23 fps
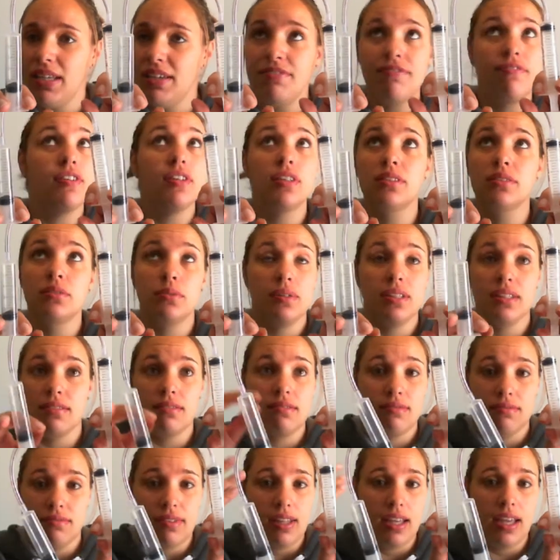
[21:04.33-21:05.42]
filled with
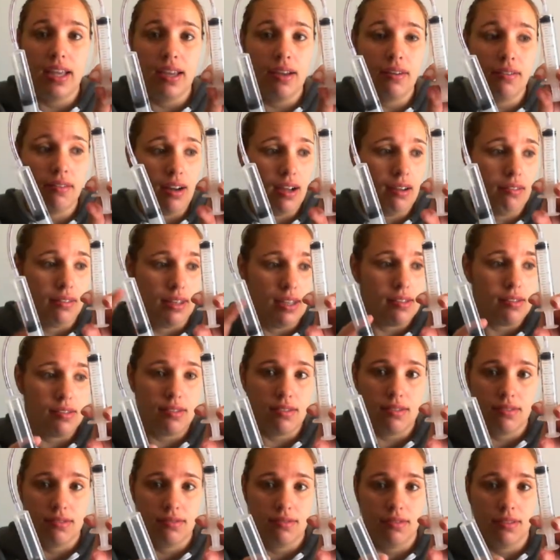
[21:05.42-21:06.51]
air around
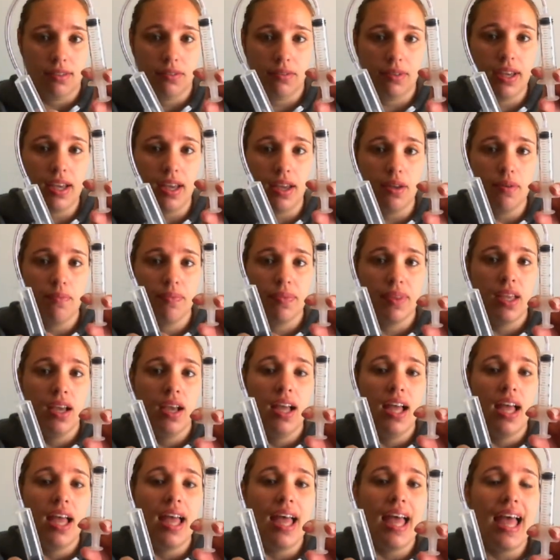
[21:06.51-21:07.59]
us. Okay,
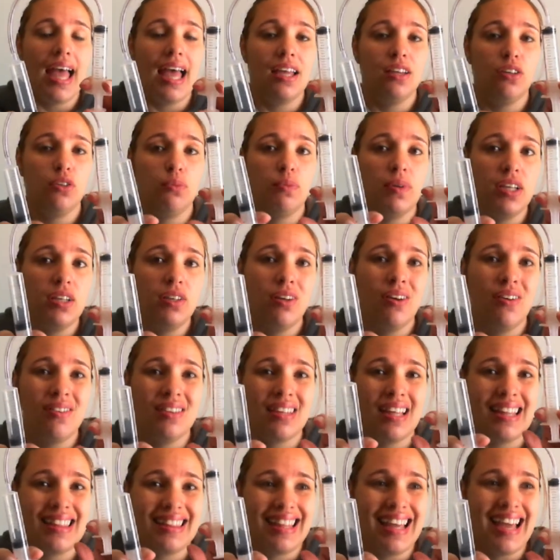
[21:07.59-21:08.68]
and we know
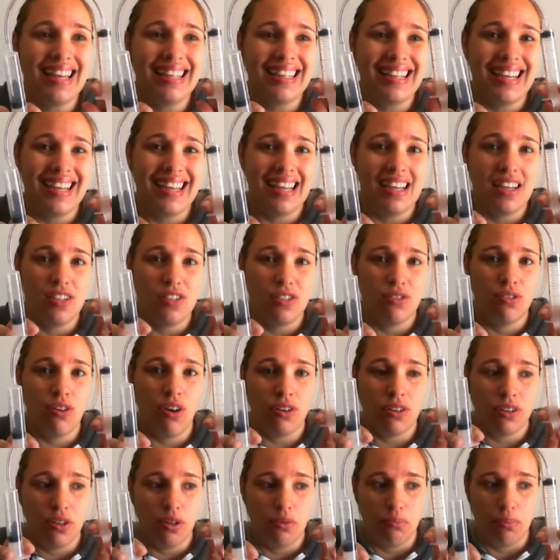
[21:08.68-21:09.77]
that that air is
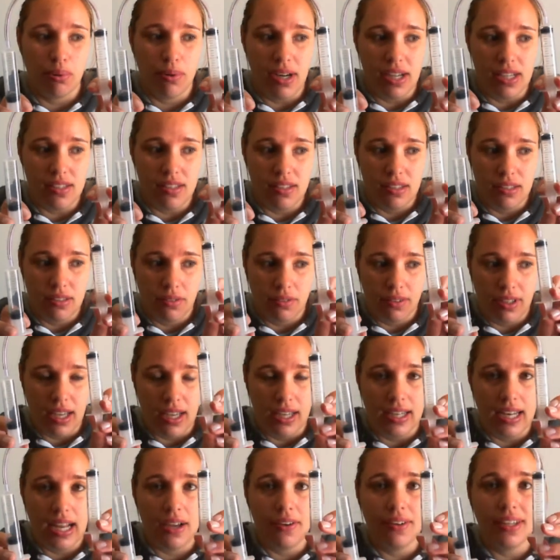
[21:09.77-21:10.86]
not compressed. Okay,
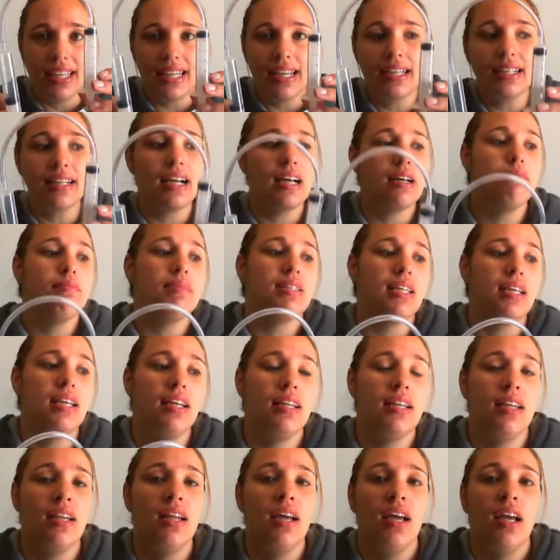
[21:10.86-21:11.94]
now here comes
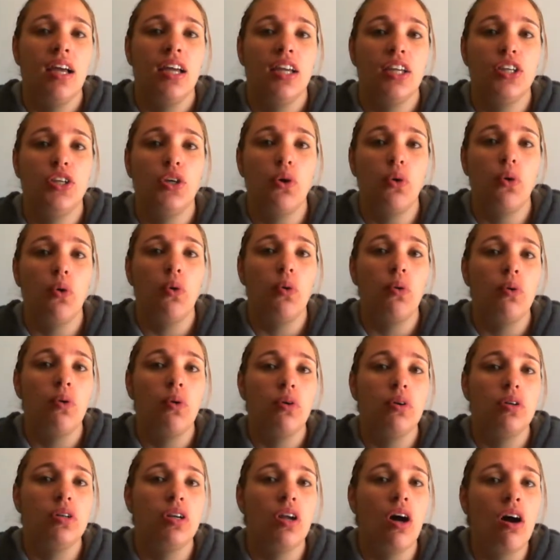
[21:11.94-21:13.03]
in your
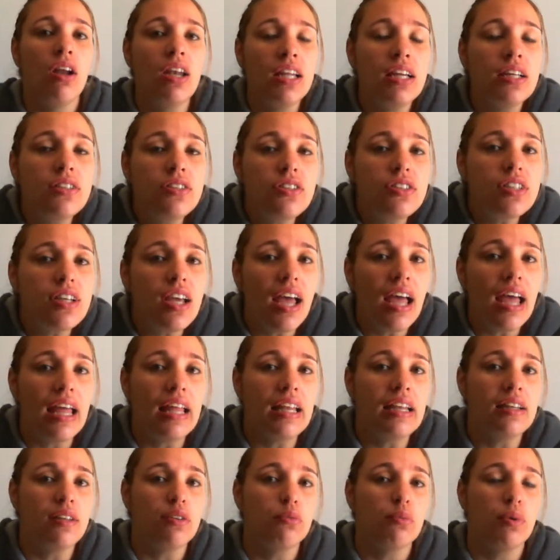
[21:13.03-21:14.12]
knowledge
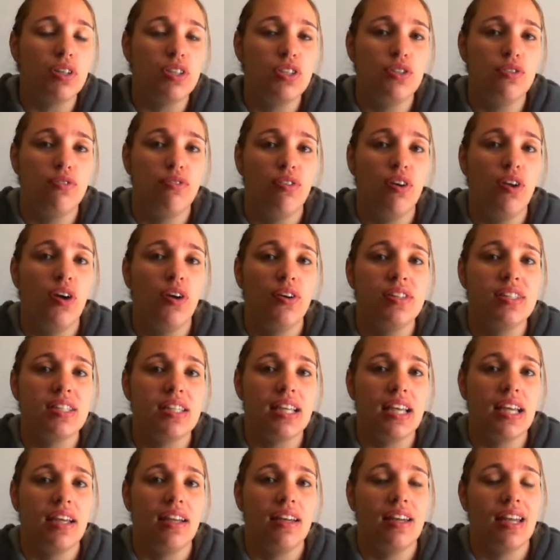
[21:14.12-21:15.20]
and what you've learned
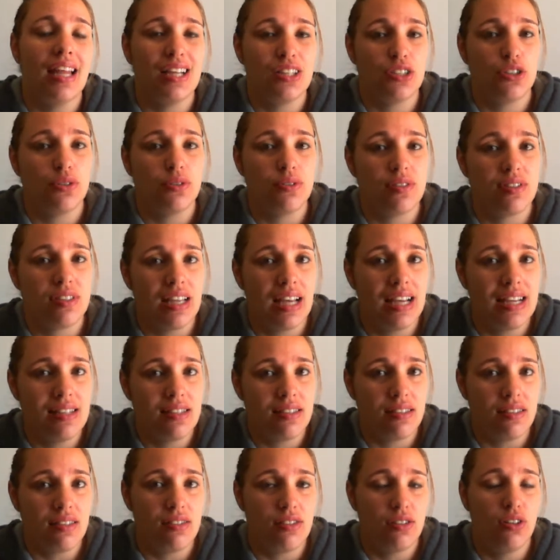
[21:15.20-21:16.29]
in natural
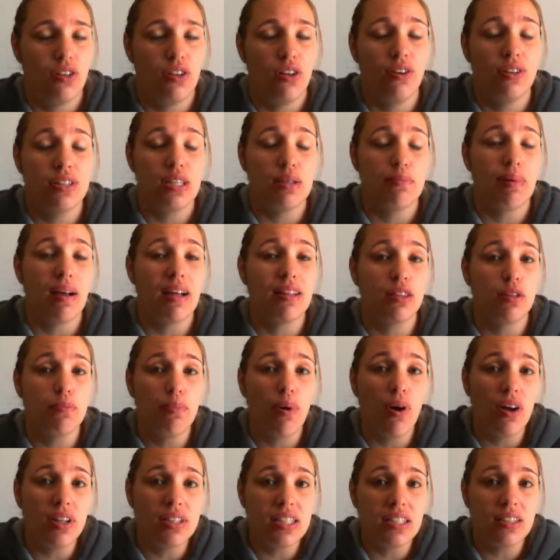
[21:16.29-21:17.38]
sciences. You learned about the
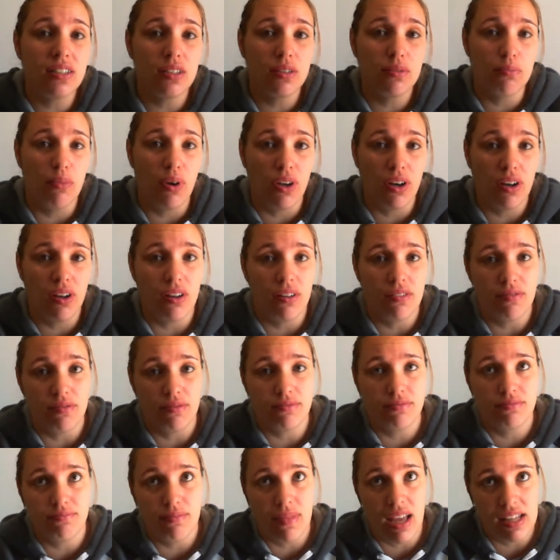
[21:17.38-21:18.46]
particle model of
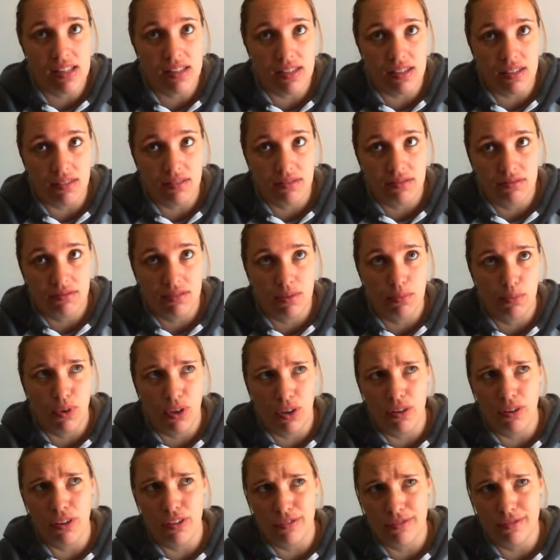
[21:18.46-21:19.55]
matter, the
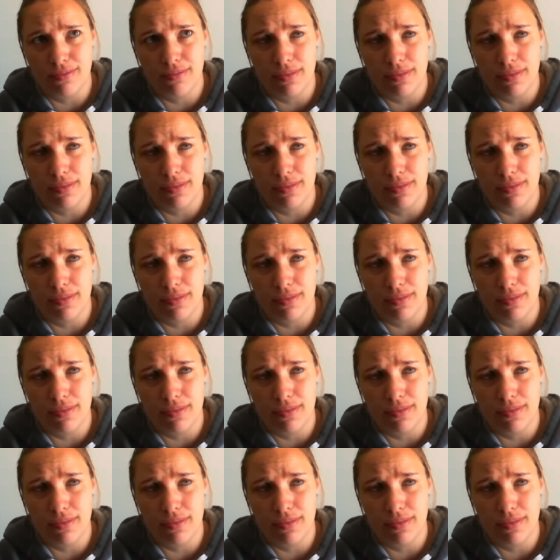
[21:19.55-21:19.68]
model of,